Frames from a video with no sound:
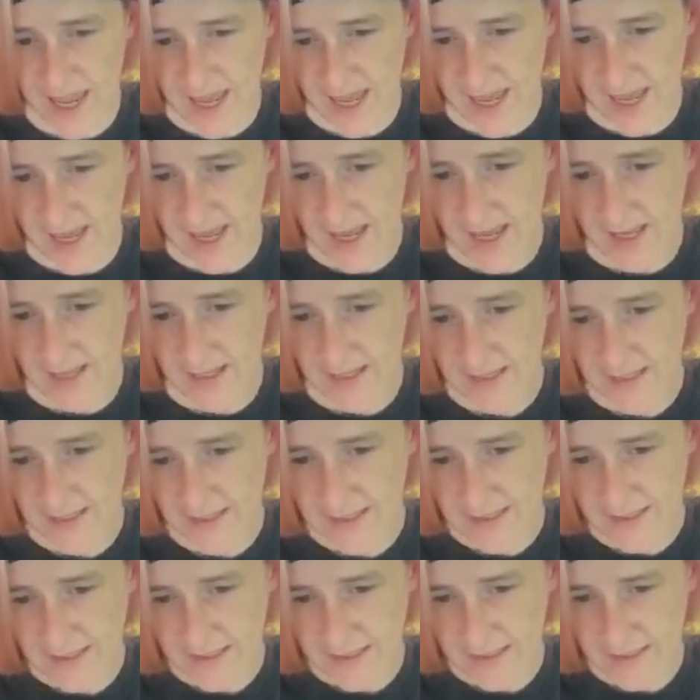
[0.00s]
Yeah,
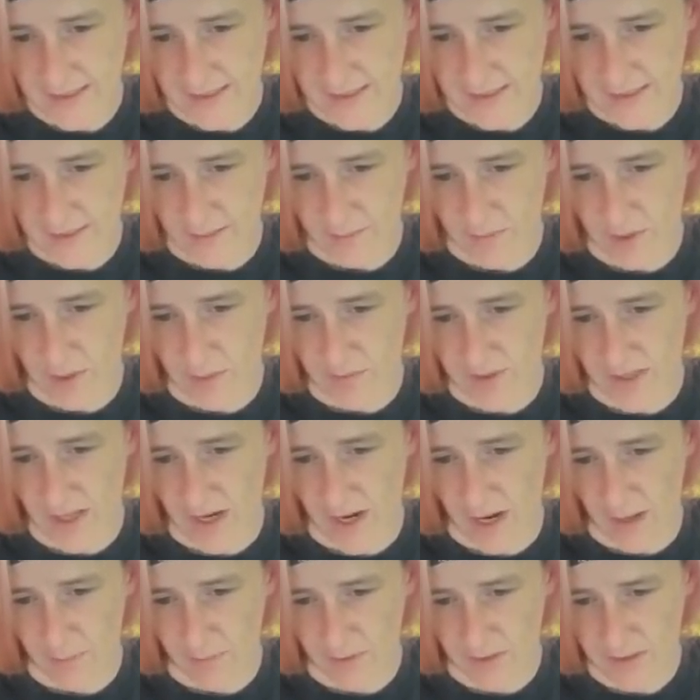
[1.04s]

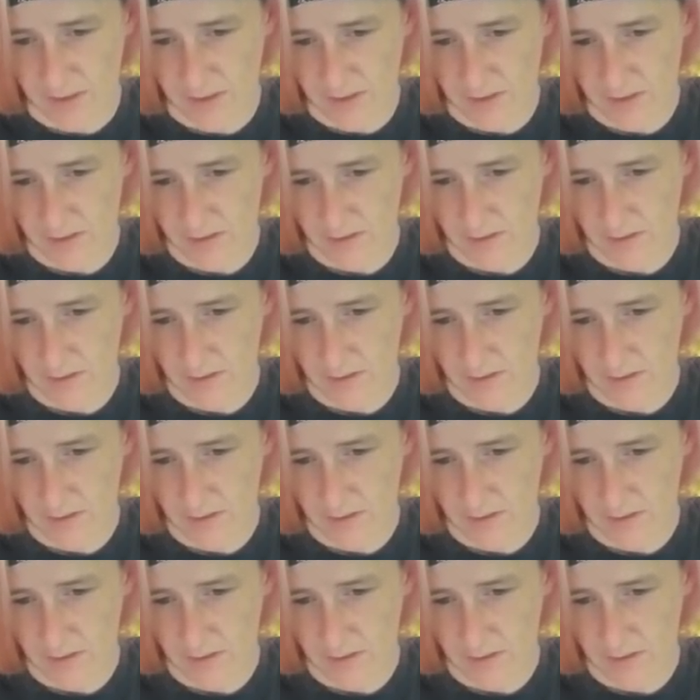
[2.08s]
sometimes that happens.